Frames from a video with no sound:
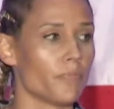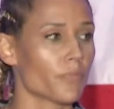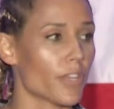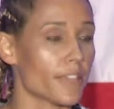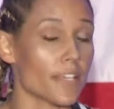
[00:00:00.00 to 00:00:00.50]

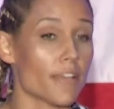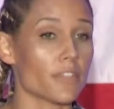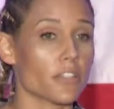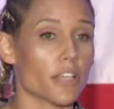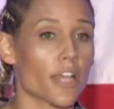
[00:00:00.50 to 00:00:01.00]
That's
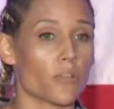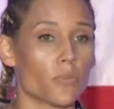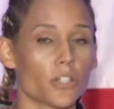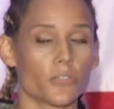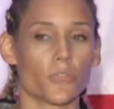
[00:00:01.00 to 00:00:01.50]
everything I had
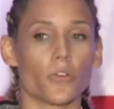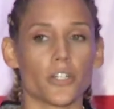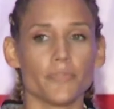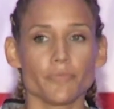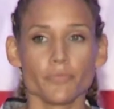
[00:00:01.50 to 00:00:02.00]
worked
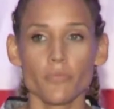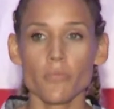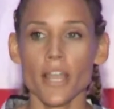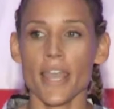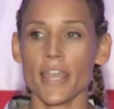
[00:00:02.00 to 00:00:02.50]
for.
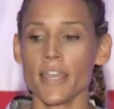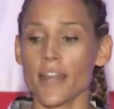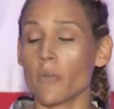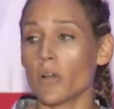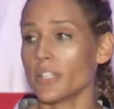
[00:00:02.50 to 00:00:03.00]
And
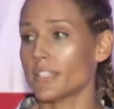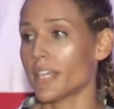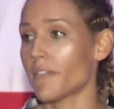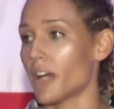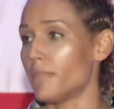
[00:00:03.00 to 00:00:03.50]
I wanted to
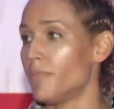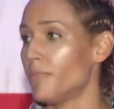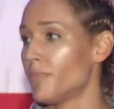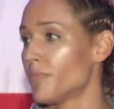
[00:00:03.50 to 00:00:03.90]
give up.